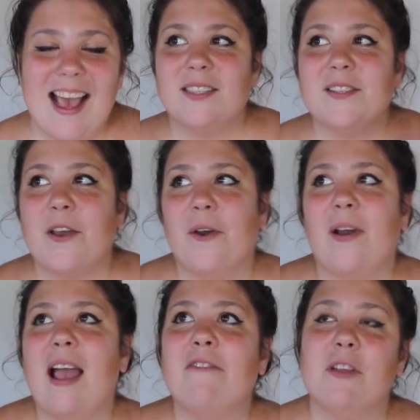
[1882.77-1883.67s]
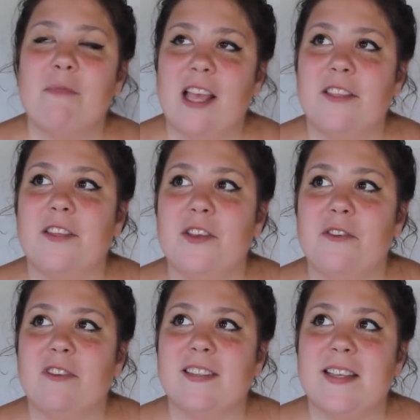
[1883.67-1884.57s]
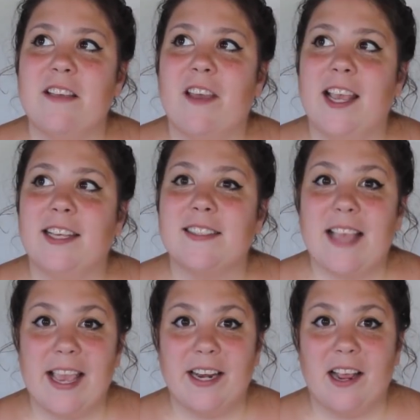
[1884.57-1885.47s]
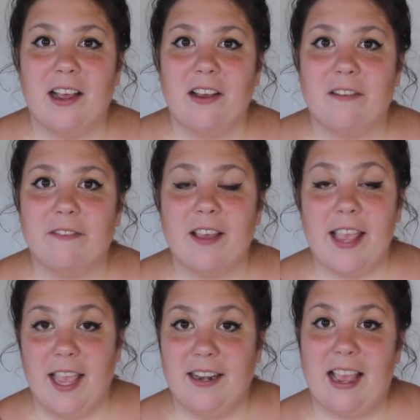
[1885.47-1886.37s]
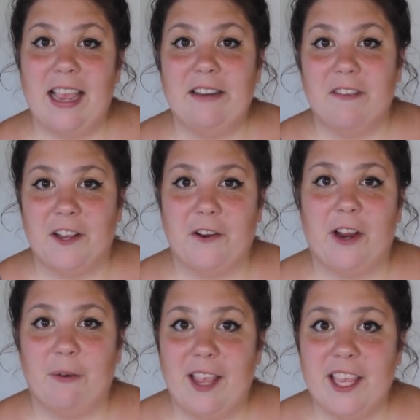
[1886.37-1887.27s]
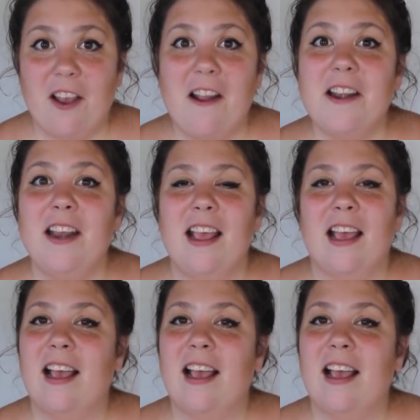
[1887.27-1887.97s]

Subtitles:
So every month you receive a skein of hand-dyed fingering weight yarn,